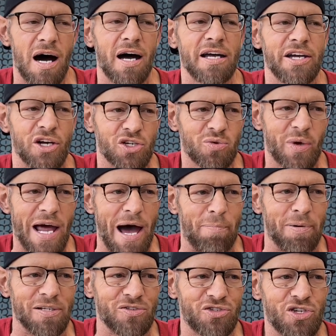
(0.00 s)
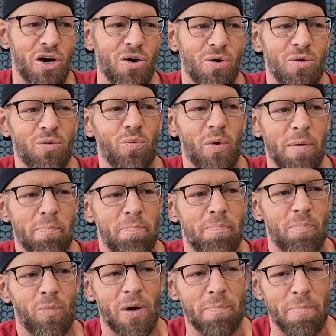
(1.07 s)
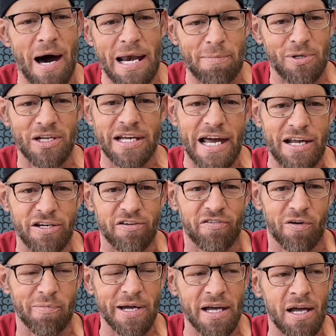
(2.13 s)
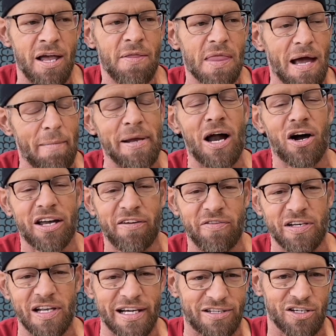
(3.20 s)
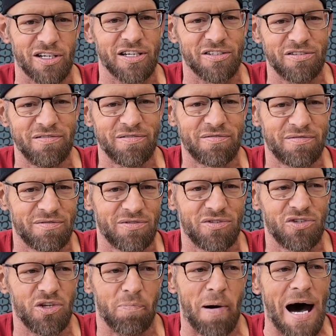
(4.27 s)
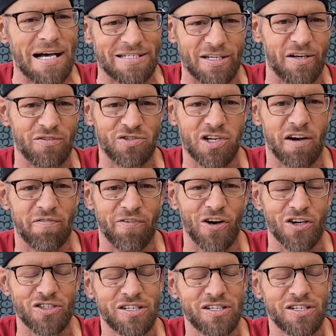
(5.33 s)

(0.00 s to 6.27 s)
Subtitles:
Here's what happened. So when bodybuilding ended for me, I mean, I'll give you like the positive stuff first.